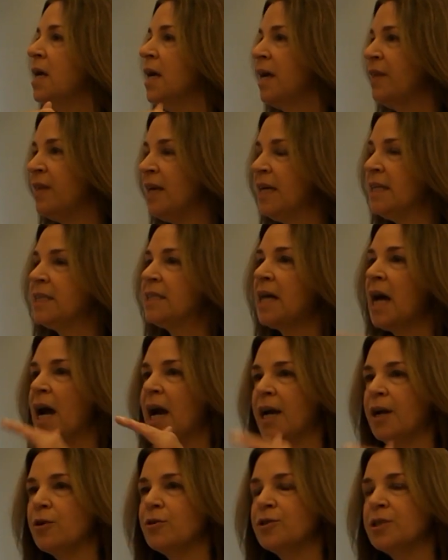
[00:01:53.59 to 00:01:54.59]
the
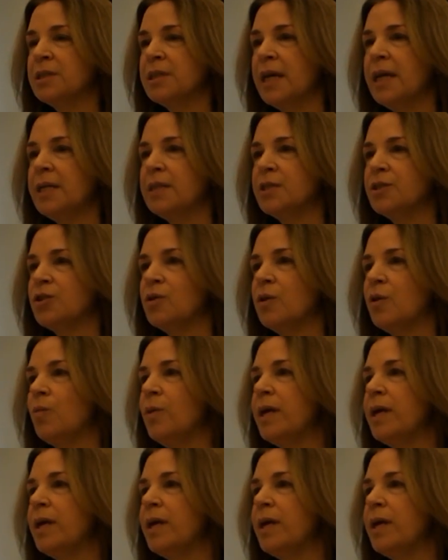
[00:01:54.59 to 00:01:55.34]
entire state, so that